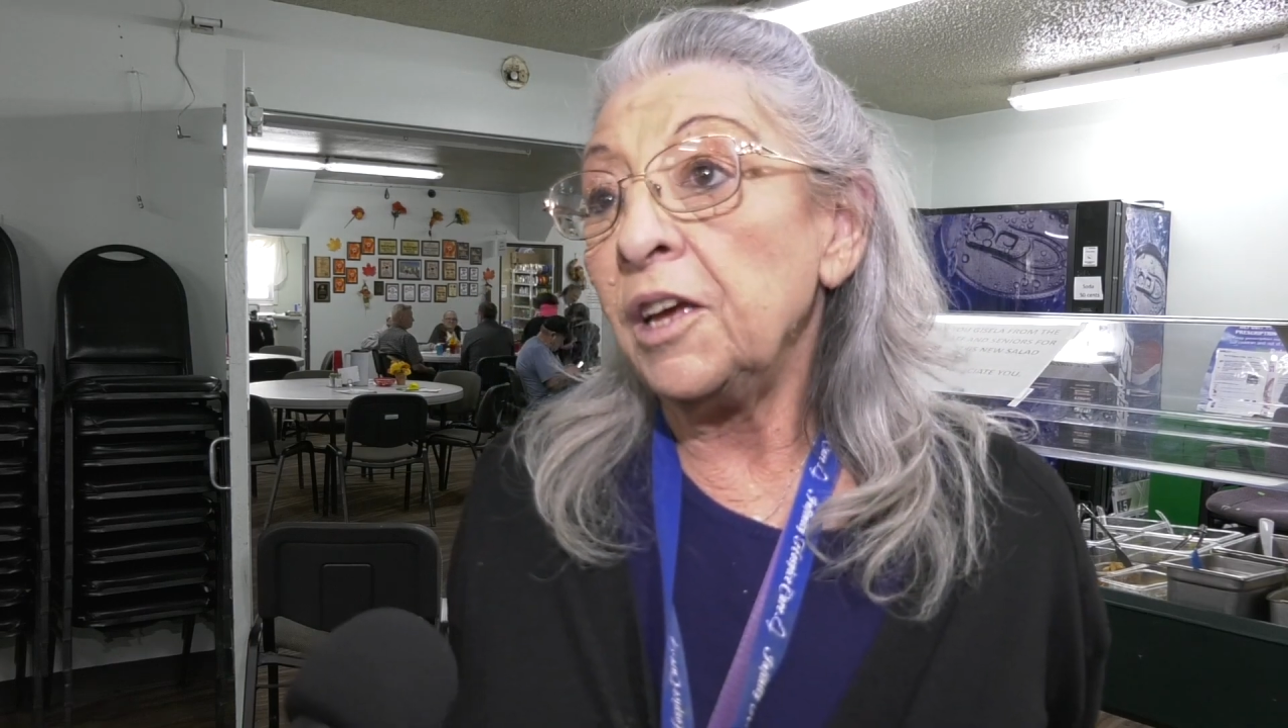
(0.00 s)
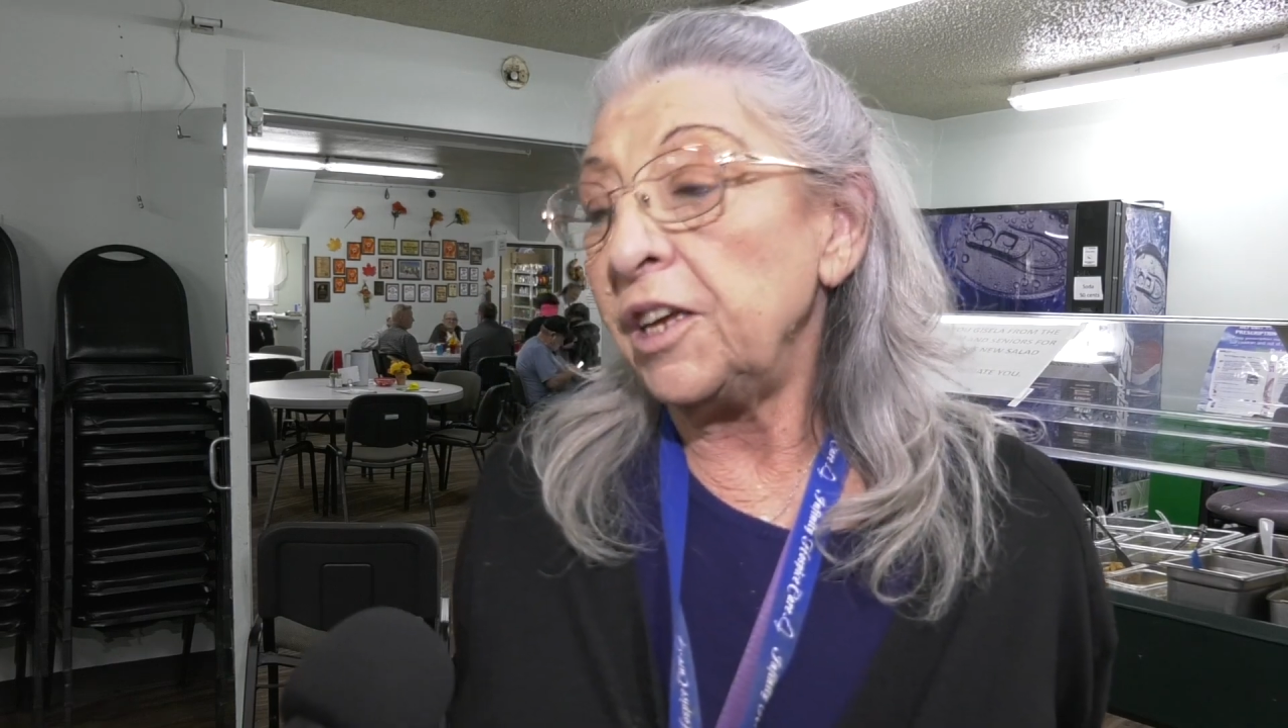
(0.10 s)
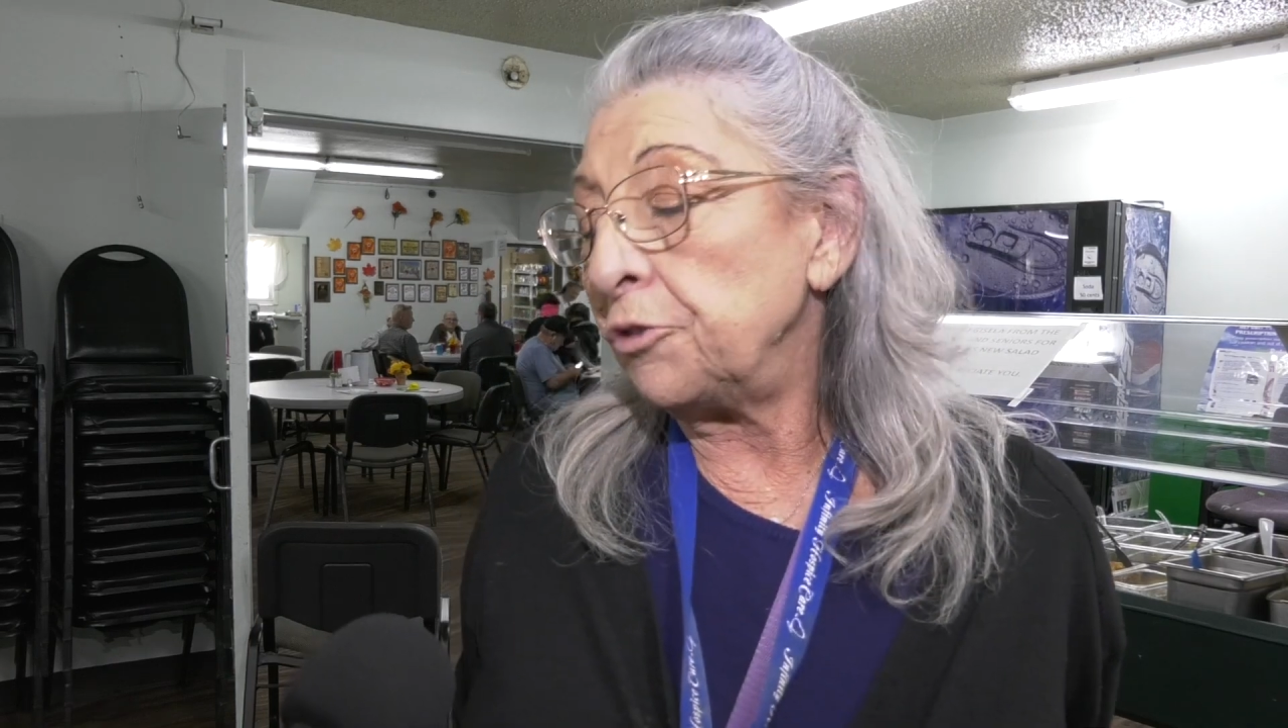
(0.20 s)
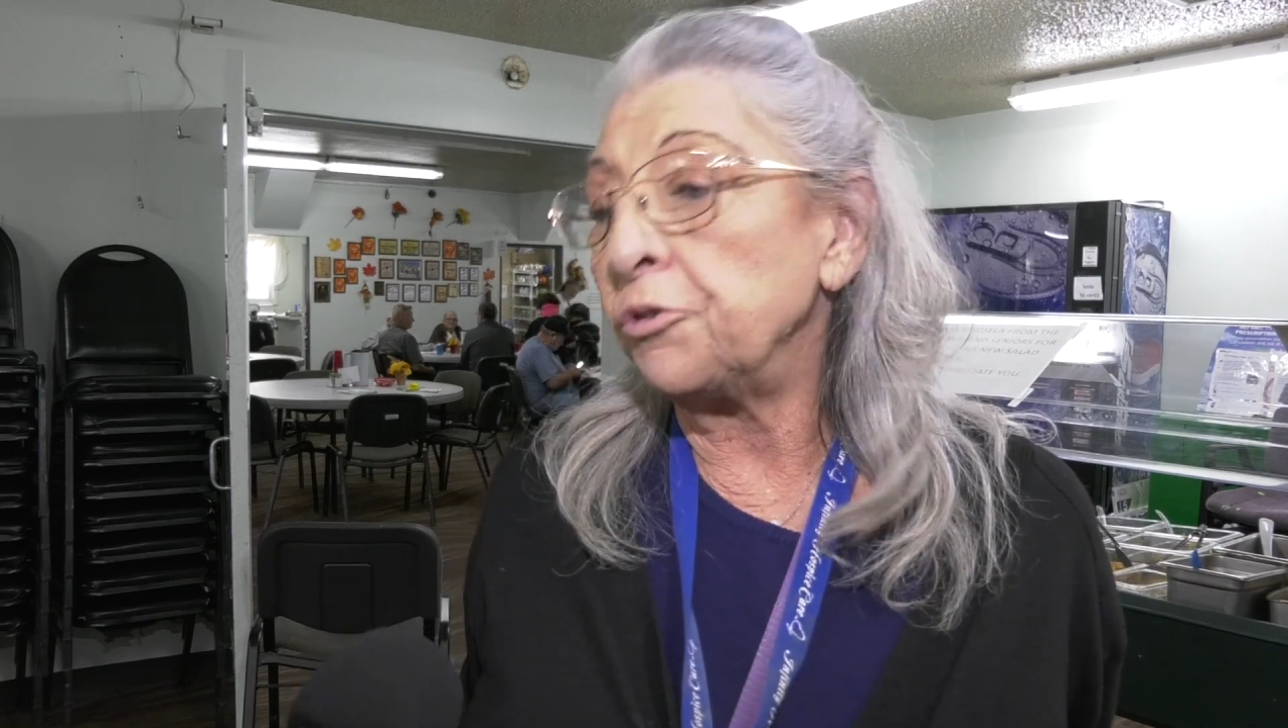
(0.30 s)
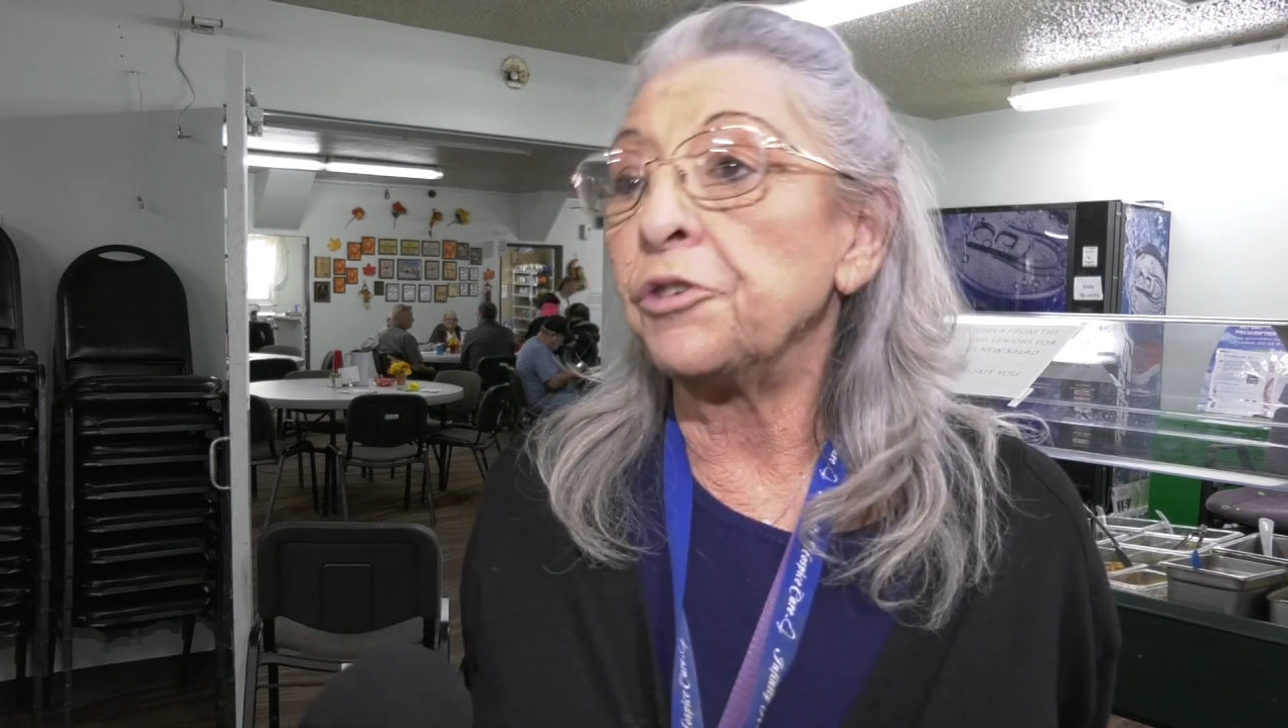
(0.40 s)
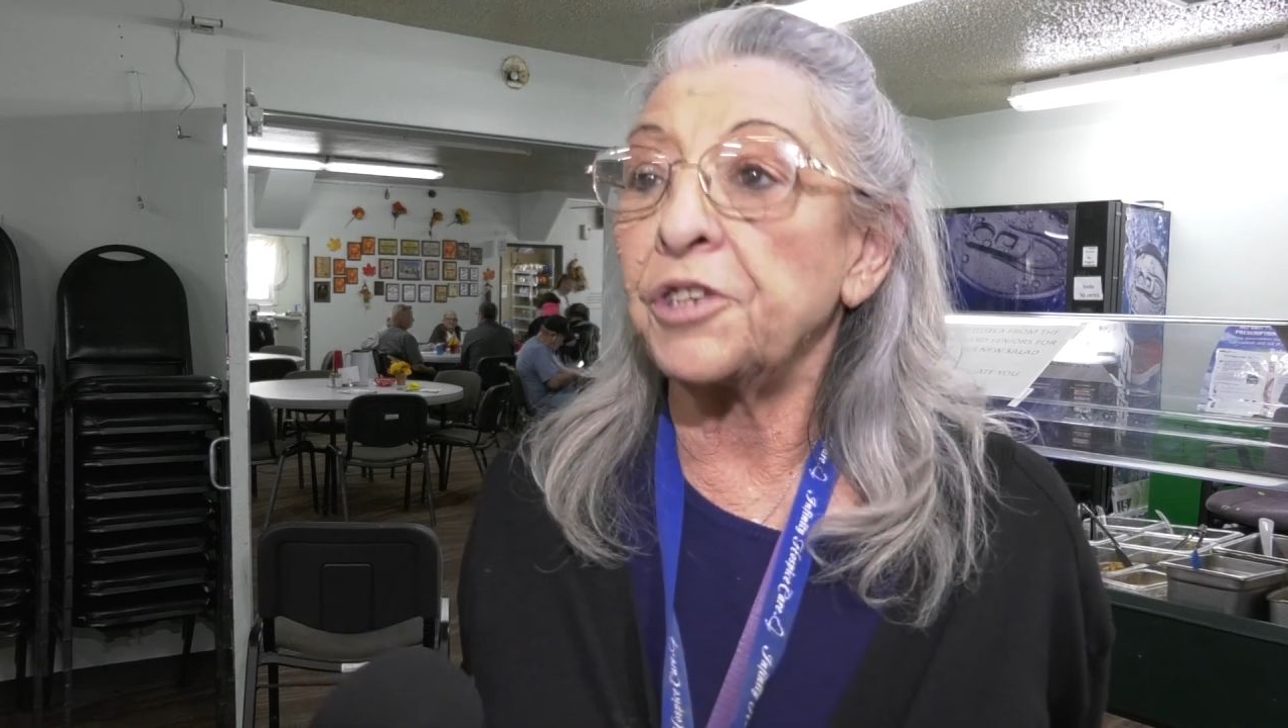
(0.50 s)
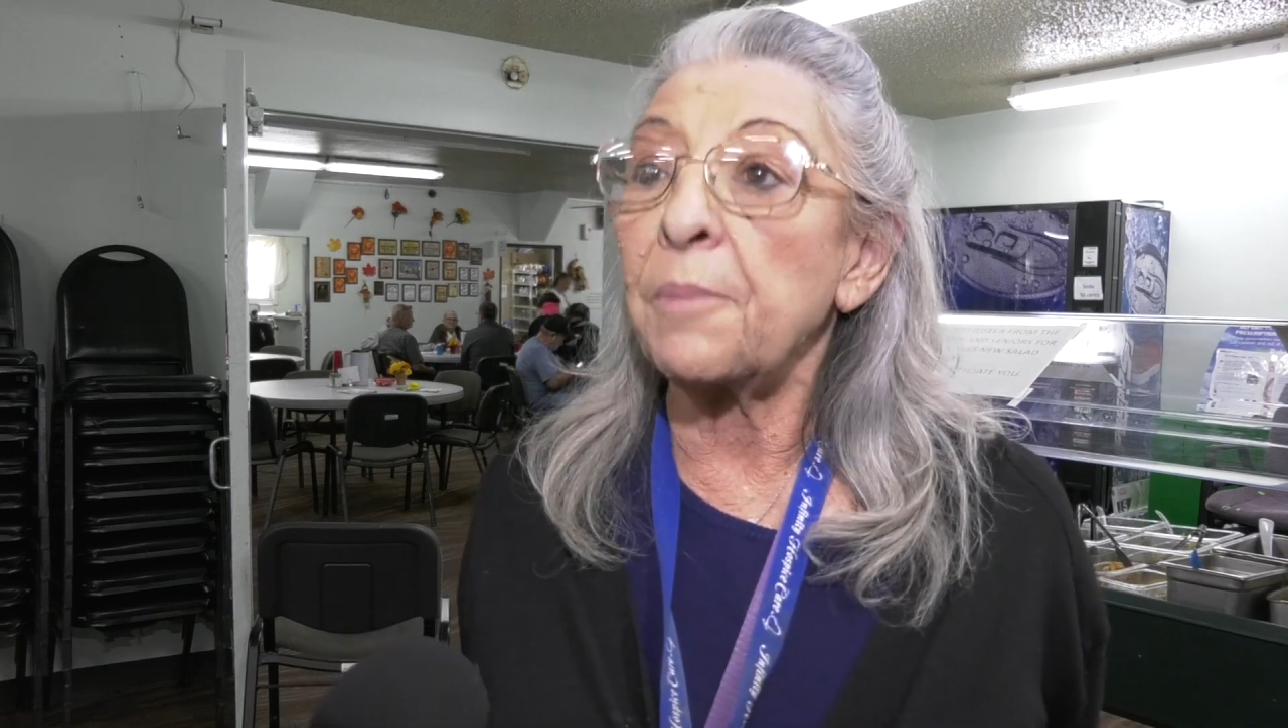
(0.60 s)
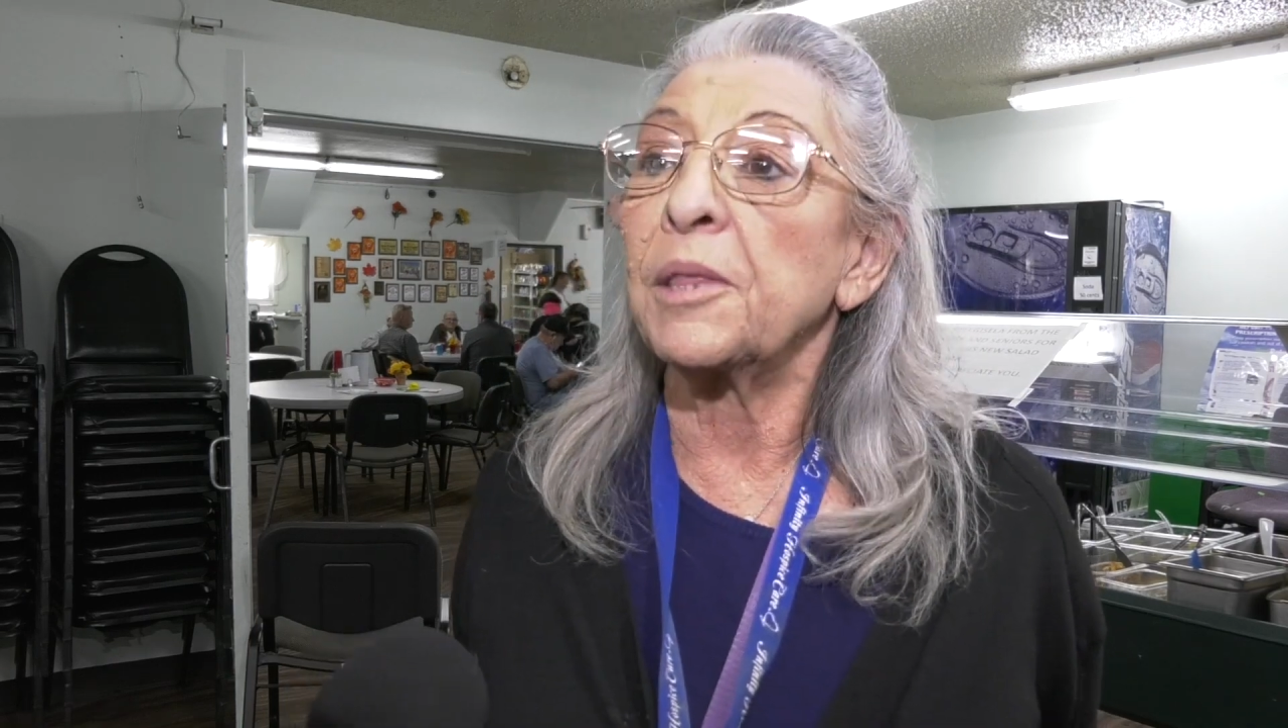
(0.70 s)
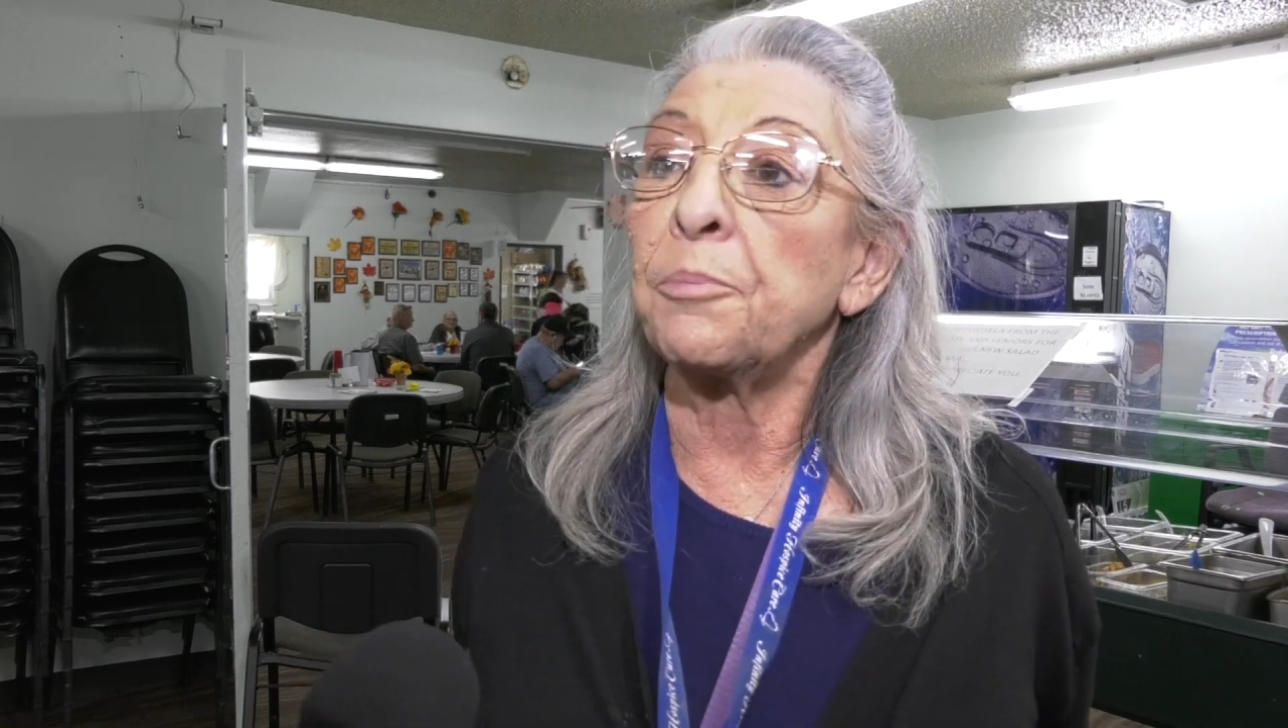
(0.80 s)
introduce some of